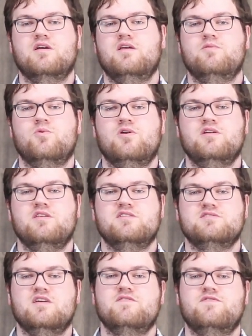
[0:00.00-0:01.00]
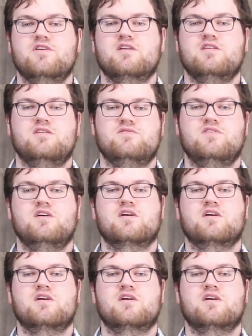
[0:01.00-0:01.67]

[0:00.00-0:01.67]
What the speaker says: and one is a fricative,